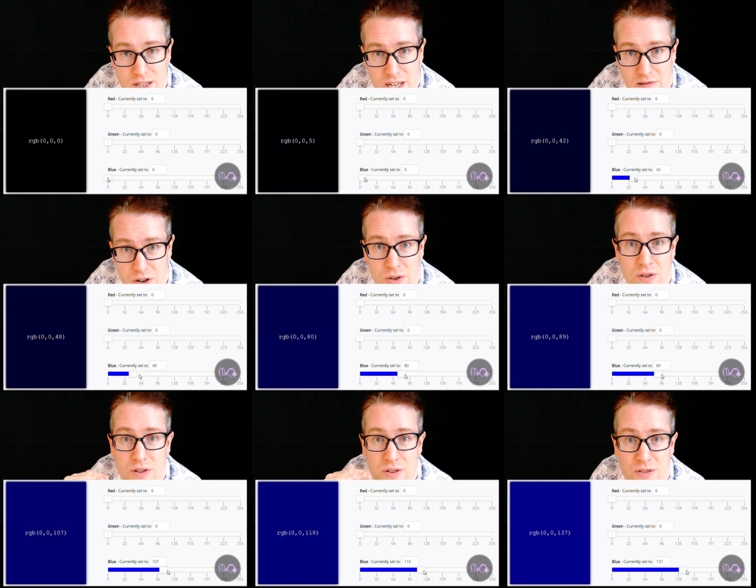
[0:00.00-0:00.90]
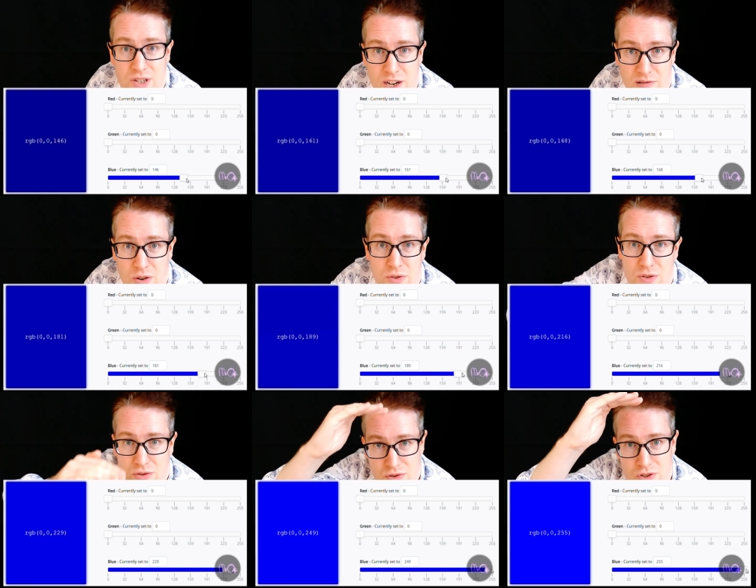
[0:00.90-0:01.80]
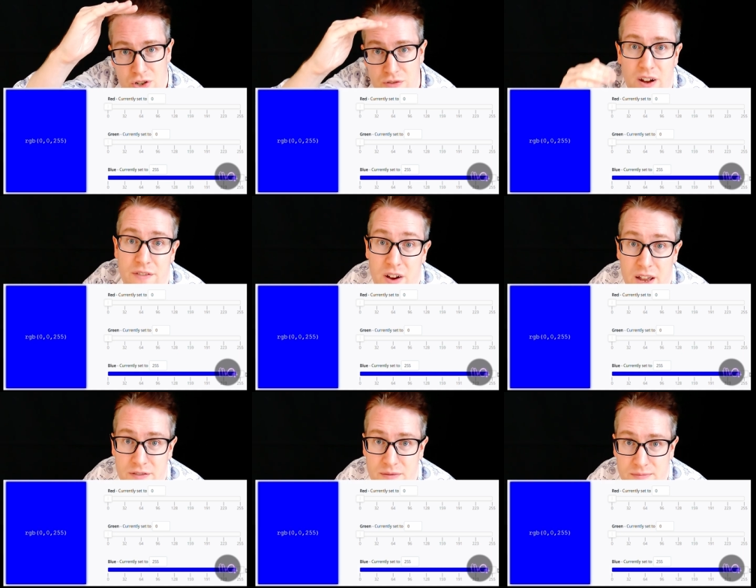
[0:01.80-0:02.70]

0, 0, 255.